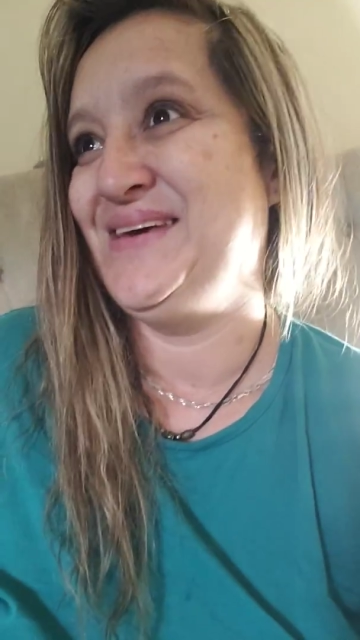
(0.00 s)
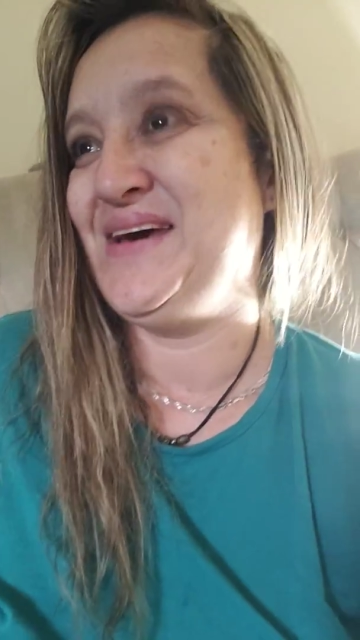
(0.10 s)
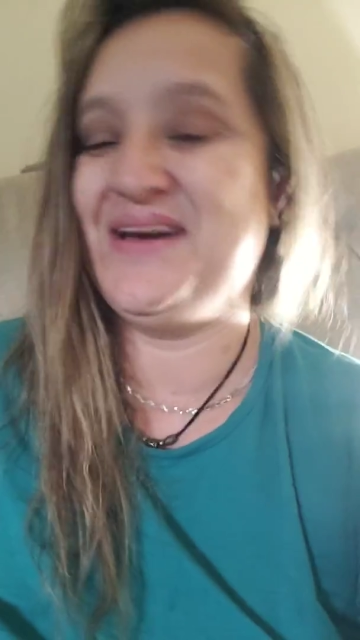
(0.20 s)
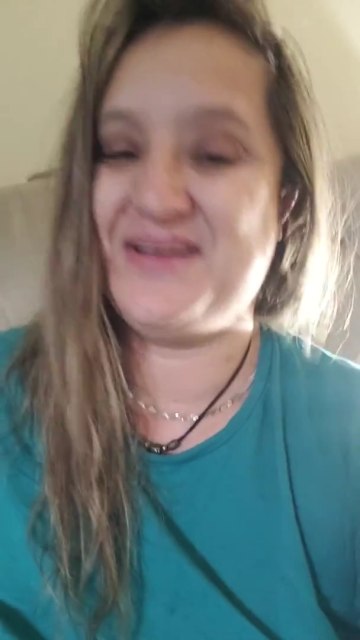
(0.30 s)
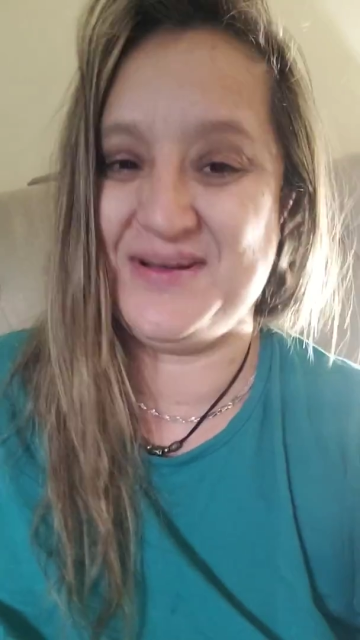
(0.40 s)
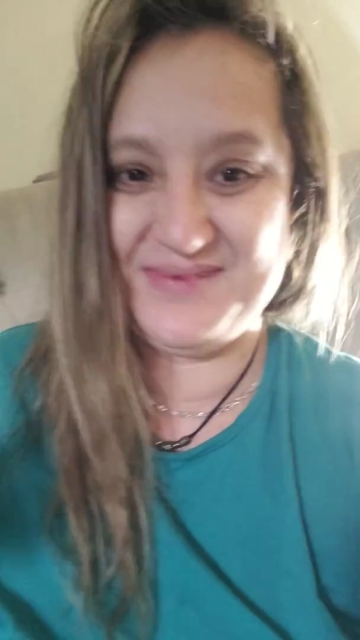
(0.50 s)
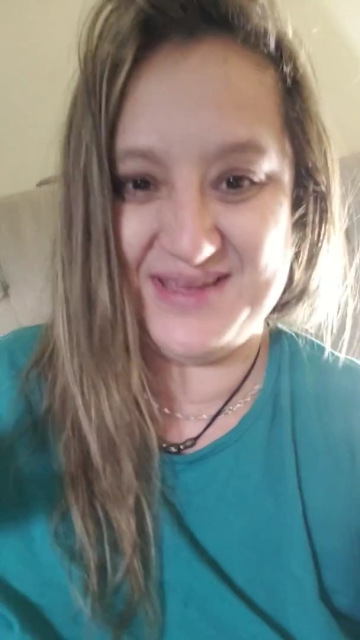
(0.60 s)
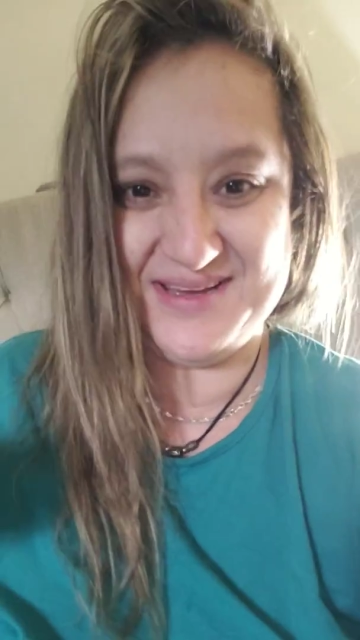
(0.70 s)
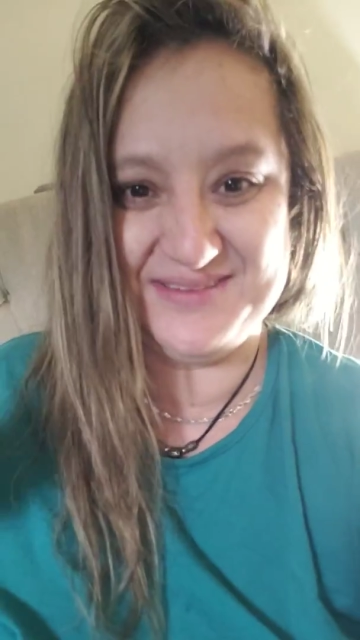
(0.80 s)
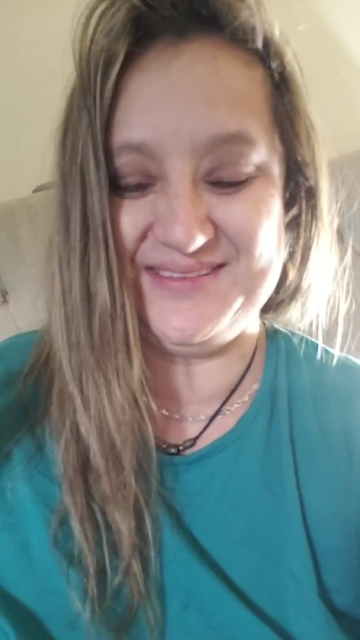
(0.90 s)
I come
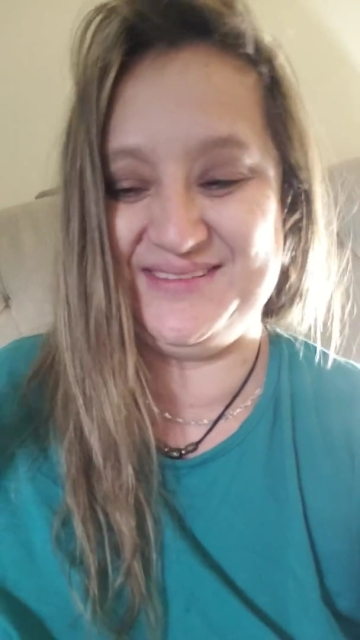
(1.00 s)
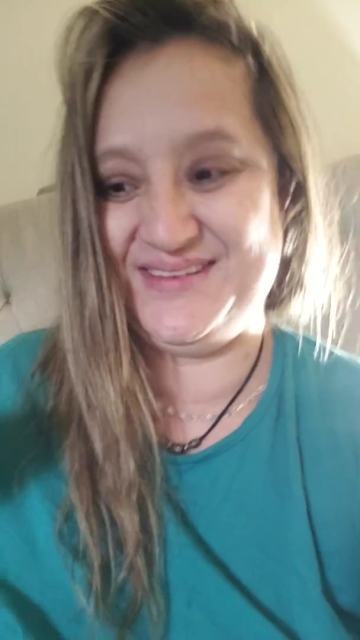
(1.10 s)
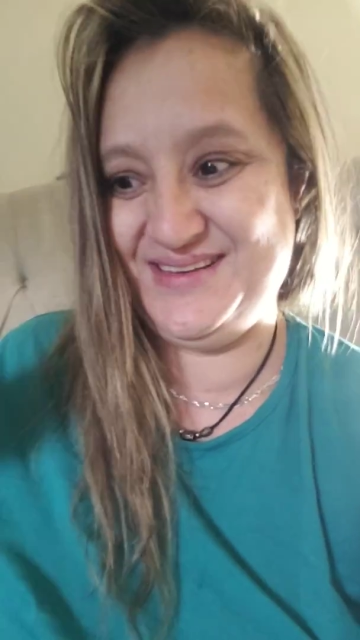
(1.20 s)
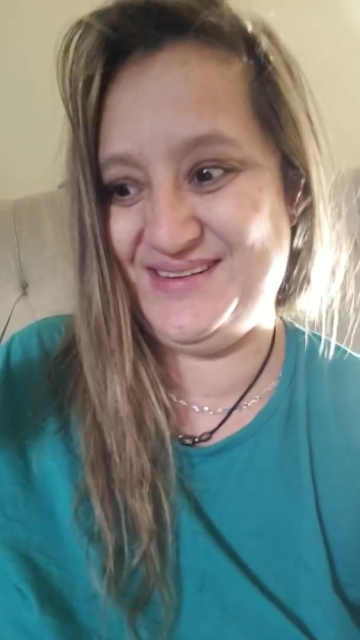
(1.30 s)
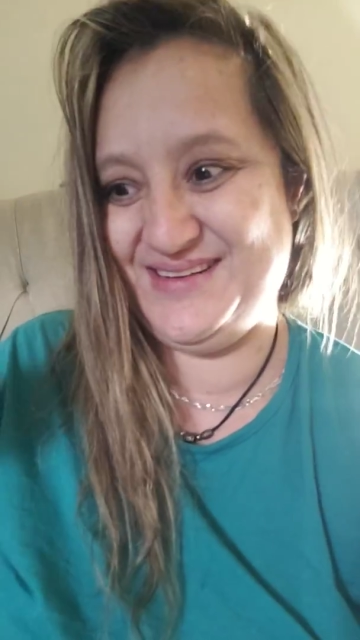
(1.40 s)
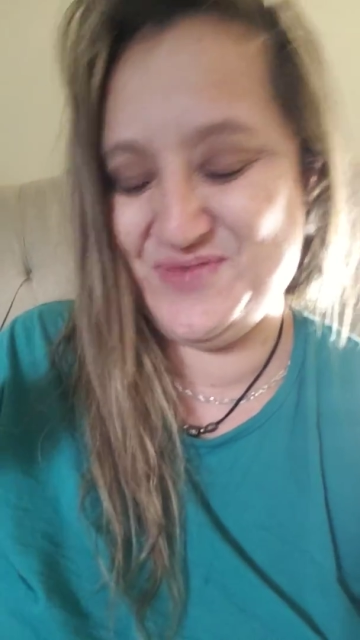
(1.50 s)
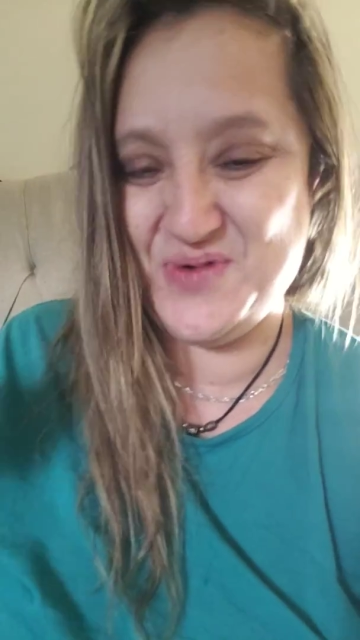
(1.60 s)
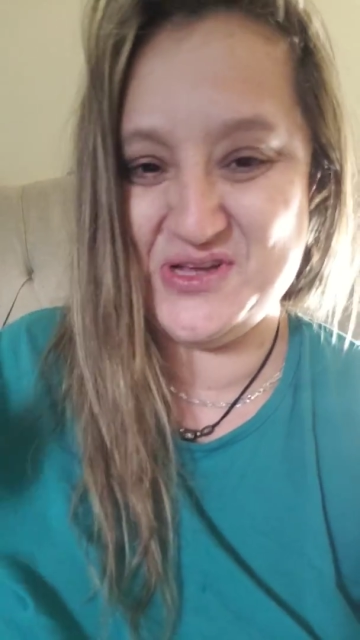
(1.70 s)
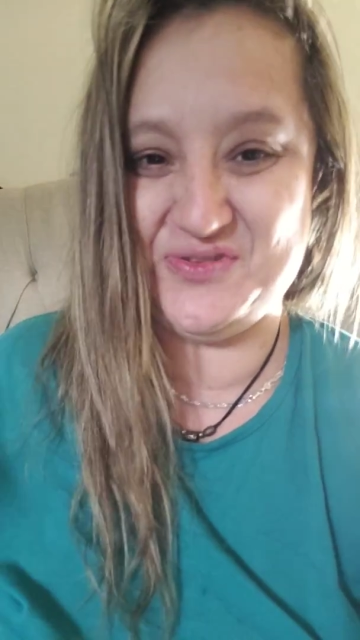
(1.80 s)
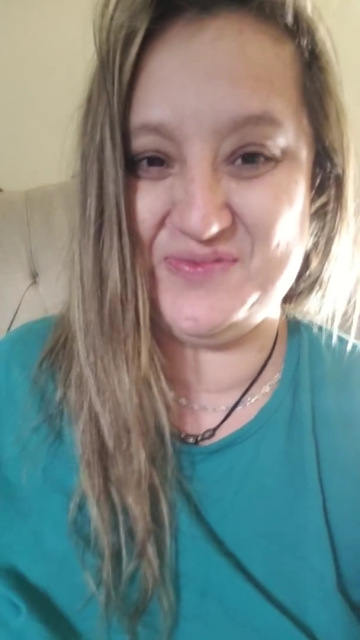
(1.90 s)
down and he, he
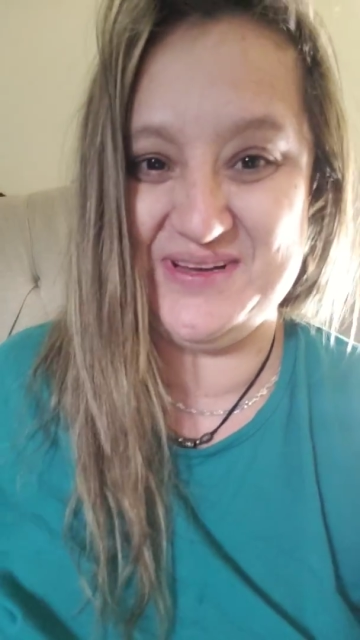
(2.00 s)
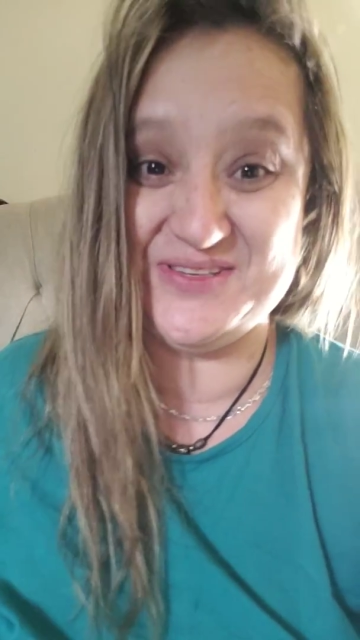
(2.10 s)
waits for me.